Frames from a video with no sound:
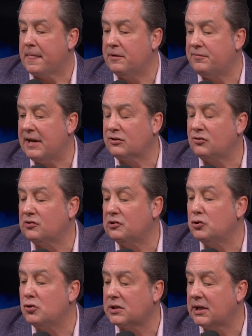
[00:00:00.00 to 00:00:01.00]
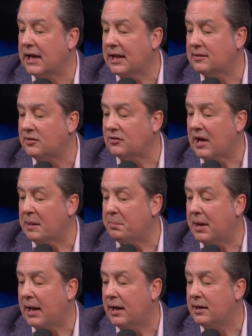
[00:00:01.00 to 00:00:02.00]
In fact, just looking at this
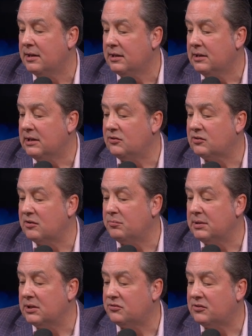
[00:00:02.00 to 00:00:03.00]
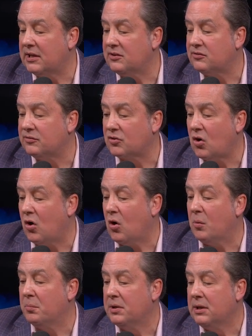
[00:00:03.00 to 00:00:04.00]
iPad is giving me a sense of
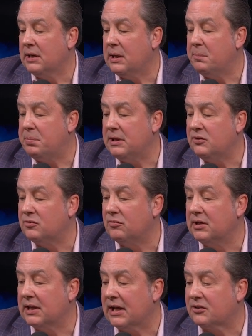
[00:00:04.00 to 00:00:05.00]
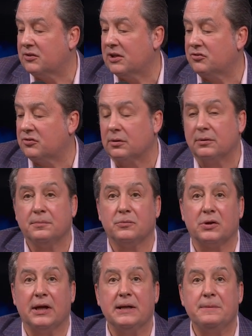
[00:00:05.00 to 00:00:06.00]
calm and peace and relaxation,
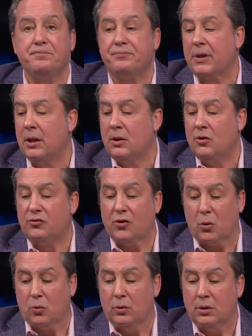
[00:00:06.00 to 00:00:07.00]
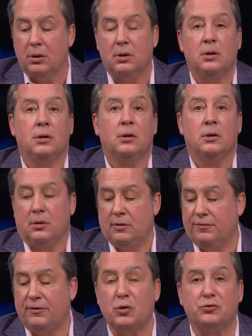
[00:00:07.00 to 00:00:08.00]
okay? So,
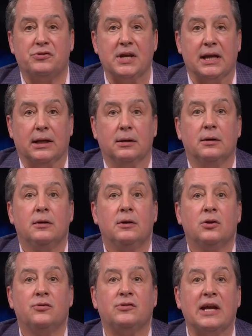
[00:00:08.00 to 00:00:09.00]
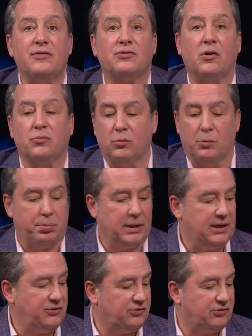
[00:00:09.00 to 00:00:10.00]
FlowState, safe, comfortable
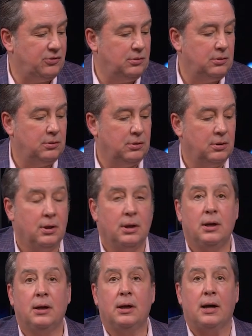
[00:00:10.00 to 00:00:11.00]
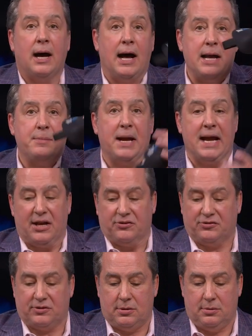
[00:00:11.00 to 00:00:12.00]
place, eye
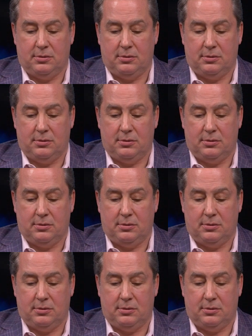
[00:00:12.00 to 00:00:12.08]
mask.